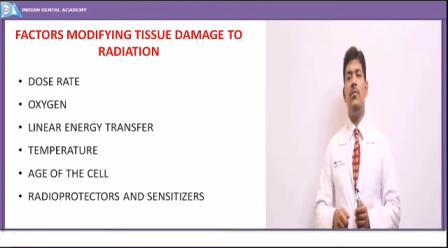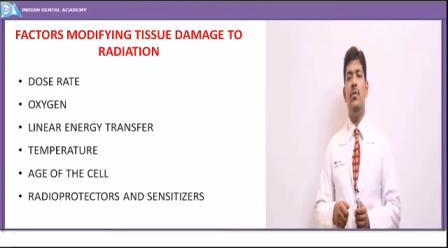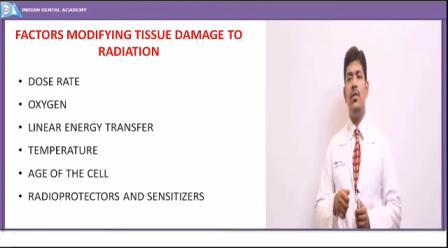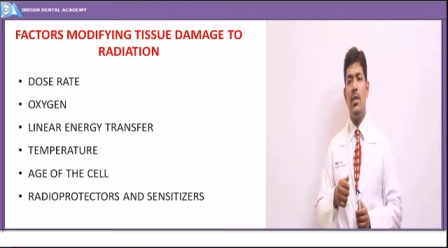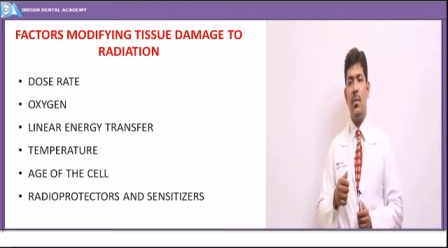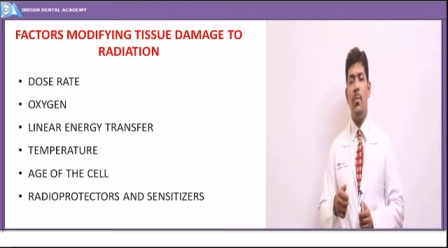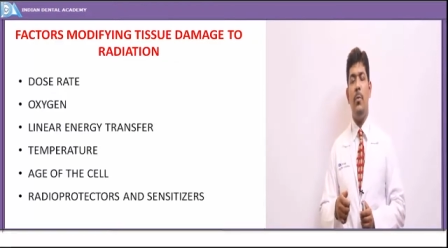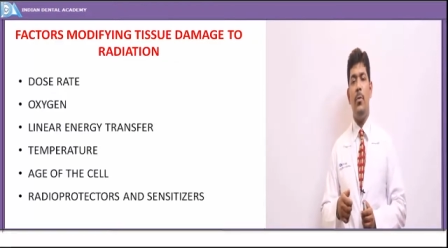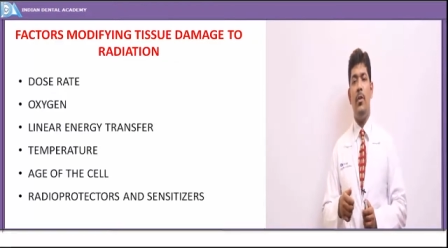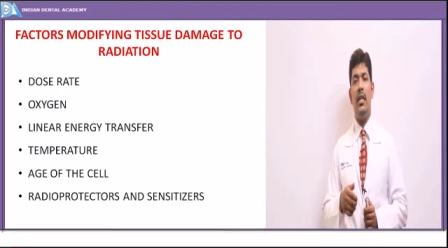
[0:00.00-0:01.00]
of this
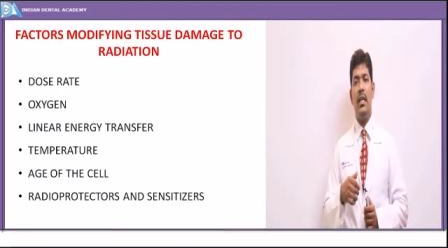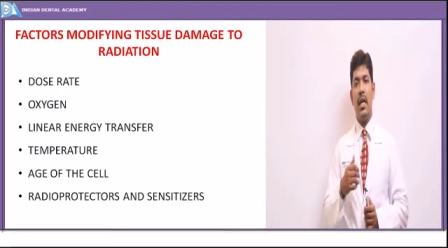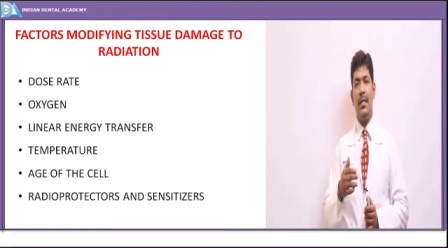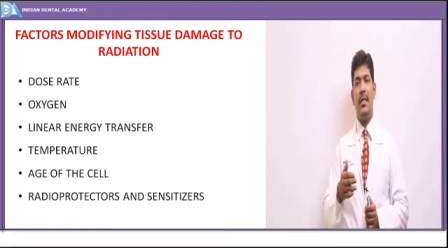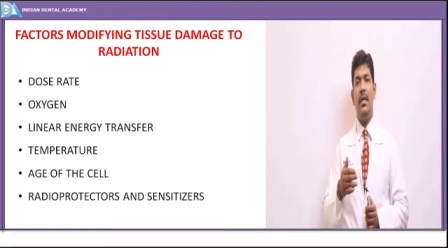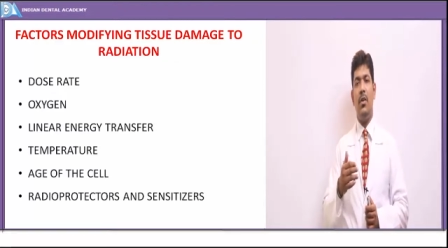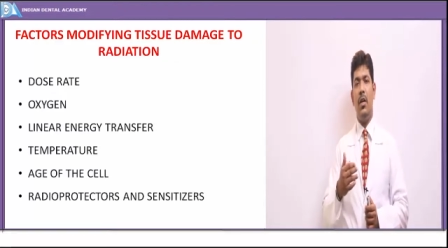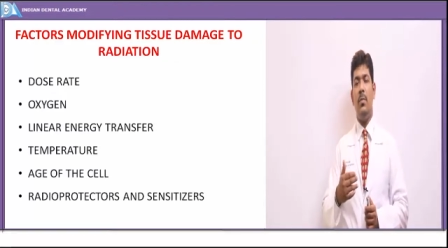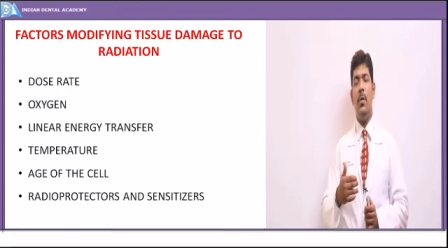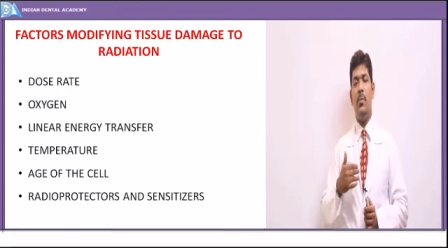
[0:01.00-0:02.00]
apoptotic cascade or
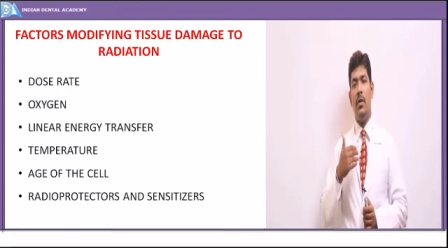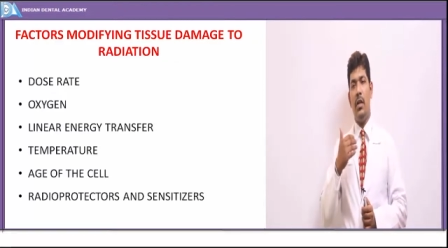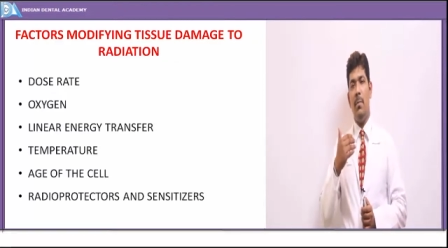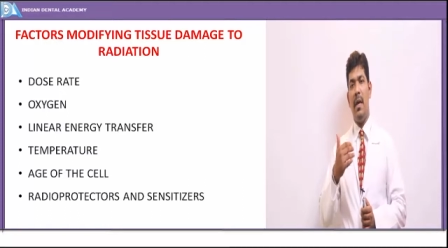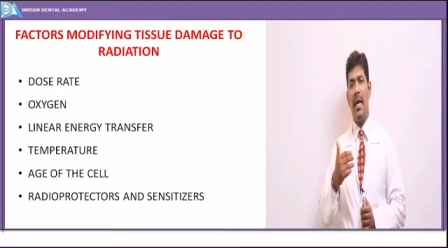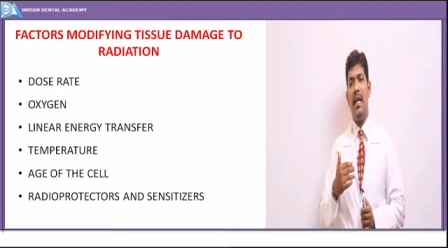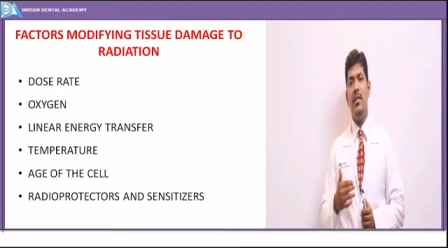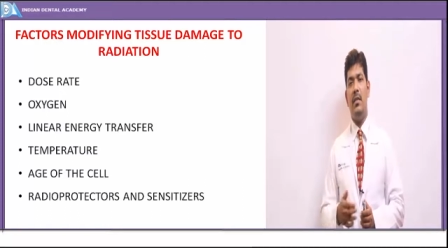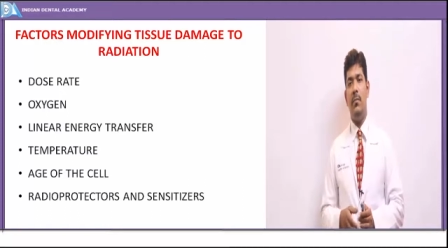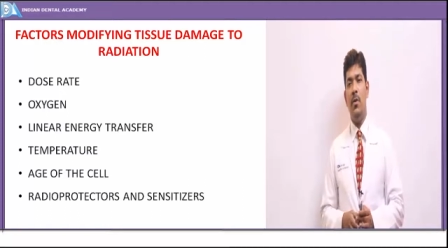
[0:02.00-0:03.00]
apoptotic
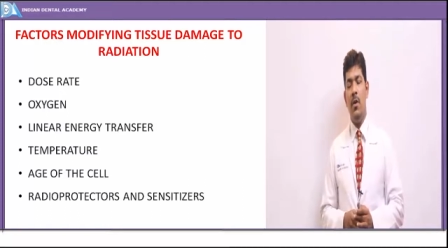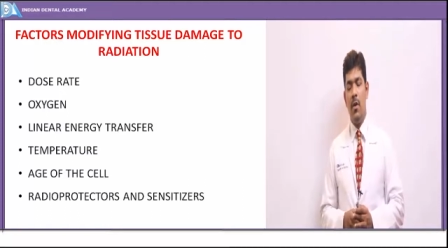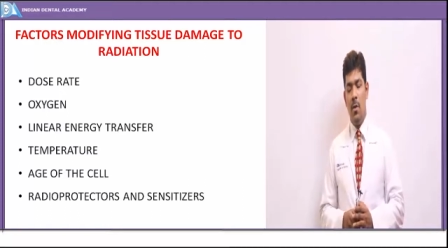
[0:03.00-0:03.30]
mechanism,